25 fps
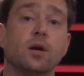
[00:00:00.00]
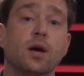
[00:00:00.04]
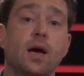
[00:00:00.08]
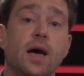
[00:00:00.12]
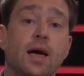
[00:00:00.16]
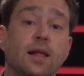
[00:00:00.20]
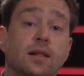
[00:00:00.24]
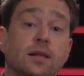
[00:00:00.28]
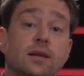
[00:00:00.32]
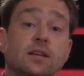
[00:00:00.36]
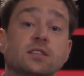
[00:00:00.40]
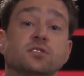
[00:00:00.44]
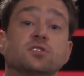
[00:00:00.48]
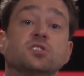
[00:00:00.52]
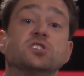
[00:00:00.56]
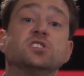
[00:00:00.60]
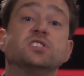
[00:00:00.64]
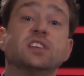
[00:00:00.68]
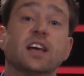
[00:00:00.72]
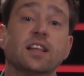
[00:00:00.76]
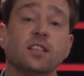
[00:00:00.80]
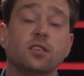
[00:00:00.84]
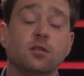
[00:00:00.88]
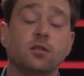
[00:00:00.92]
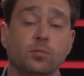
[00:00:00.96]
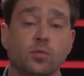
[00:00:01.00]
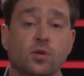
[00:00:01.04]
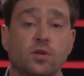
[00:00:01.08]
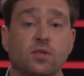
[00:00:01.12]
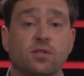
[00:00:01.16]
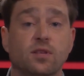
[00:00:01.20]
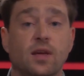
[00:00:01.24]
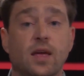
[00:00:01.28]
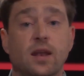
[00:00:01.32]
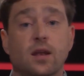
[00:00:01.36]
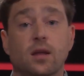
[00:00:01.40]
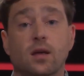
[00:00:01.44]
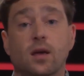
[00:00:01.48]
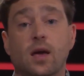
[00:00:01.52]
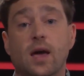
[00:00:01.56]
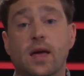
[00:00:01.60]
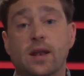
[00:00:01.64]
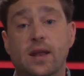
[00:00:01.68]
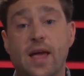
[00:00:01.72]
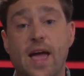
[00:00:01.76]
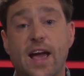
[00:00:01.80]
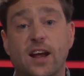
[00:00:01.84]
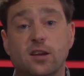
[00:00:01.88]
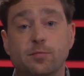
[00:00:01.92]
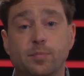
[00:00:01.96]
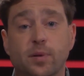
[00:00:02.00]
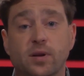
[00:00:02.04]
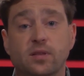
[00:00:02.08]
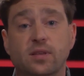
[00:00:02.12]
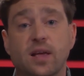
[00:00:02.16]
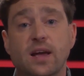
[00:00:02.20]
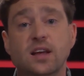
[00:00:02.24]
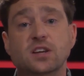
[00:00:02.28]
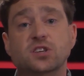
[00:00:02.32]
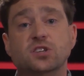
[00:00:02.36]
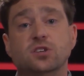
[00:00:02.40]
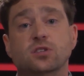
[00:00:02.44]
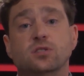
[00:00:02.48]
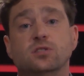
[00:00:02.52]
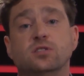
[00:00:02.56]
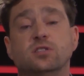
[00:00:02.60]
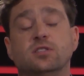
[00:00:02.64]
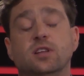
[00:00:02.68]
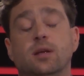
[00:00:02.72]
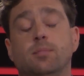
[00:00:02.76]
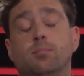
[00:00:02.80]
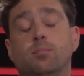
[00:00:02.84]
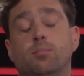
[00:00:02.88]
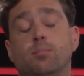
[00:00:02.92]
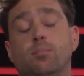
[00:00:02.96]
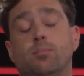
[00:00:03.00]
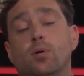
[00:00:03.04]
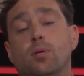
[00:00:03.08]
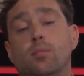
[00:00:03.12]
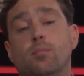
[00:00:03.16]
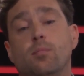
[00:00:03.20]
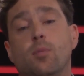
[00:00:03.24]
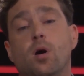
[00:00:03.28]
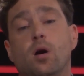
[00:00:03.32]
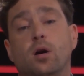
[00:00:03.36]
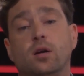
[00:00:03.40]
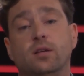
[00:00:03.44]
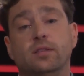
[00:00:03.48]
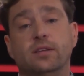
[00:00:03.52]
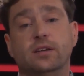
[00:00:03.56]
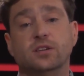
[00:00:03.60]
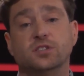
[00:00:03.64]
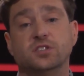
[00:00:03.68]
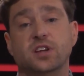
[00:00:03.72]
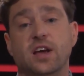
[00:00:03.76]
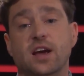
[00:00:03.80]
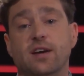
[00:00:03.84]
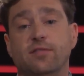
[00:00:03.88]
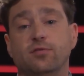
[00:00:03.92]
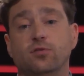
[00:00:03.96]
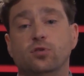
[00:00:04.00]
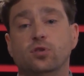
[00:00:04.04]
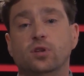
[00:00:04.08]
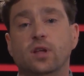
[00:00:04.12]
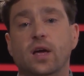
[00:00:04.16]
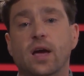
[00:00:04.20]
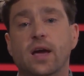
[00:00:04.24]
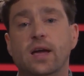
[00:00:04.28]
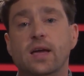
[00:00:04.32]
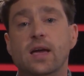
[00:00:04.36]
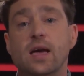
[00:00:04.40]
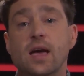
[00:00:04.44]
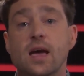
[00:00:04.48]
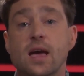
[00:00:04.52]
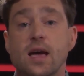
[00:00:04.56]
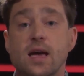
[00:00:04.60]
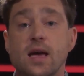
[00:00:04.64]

at least the sentiment and the expectations that marketeers have today,